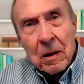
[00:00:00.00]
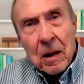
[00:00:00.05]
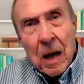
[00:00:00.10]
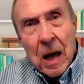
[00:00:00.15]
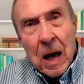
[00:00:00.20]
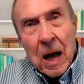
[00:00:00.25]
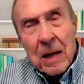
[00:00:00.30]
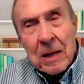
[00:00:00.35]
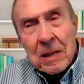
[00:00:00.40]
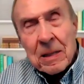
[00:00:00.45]

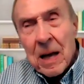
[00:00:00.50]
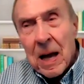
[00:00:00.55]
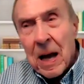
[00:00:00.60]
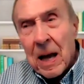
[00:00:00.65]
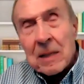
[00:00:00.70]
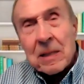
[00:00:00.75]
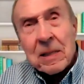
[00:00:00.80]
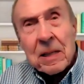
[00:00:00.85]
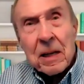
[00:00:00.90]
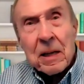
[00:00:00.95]
And
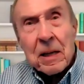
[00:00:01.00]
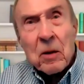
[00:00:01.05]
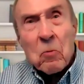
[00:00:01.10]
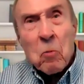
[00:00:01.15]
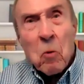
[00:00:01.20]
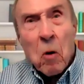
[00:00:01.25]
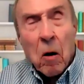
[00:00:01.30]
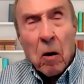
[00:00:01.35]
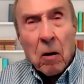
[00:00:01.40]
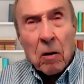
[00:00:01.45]
I tell you
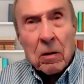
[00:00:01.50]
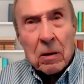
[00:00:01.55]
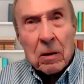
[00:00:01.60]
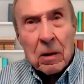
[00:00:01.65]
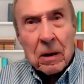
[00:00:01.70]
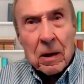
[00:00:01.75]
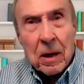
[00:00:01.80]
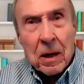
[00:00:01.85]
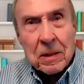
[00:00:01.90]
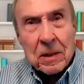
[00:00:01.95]
what,
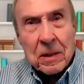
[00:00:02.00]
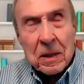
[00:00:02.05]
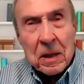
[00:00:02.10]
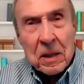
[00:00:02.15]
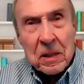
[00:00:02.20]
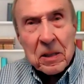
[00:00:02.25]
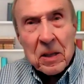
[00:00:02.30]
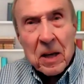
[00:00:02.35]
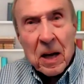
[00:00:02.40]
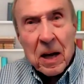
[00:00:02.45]
as an
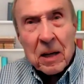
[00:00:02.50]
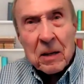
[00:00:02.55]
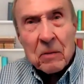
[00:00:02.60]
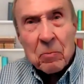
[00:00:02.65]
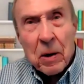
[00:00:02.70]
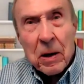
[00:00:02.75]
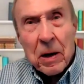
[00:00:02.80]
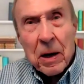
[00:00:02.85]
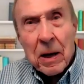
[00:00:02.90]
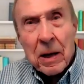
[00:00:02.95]
aside,
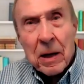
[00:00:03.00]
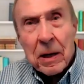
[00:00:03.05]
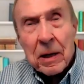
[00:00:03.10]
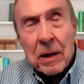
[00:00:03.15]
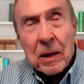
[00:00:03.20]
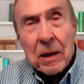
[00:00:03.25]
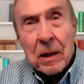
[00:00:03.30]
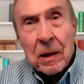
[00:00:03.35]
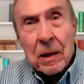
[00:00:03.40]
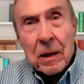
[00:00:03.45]
when I
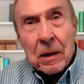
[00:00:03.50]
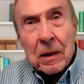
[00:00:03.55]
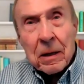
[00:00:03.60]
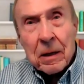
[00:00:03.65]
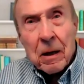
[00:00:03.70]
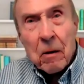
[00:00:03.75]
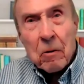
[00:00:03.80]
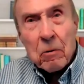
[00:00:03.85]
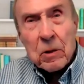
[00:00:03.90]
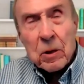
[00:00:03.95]

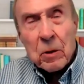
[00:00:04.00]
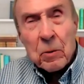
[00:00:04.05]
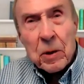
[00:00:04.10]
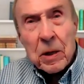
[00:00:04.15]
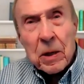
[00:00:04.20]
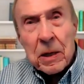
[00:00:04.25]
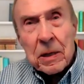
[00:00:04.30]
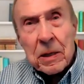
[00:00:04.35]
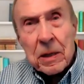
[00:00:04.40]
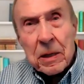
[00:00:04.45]
go to an
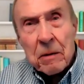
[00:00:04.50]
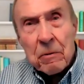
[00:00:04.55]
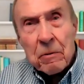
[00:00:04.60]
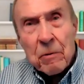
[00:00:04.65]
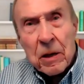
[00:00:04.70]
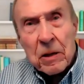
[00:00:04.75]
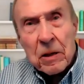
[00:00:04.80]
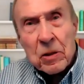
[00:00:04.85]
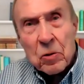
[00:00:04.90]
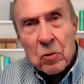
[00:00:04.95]
Indian
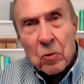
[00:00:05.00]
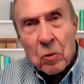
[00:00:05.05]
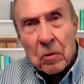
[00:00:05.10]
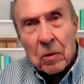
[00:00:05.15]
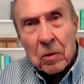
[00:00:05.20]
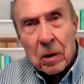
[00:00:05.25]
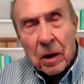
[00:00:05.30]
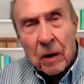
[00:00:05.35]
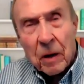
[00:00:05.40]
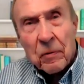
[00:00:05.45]

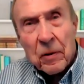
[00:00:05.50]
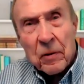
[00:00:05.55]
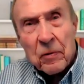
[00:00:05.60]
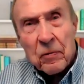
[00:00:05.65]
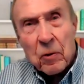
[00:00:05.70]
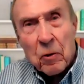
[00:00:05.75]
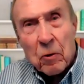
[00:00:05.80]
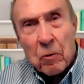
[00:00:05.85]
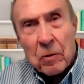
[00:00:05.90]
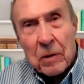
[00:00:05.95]
restaurant, love the
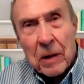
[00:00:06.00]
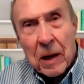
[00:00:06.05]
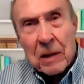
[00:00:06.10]
food.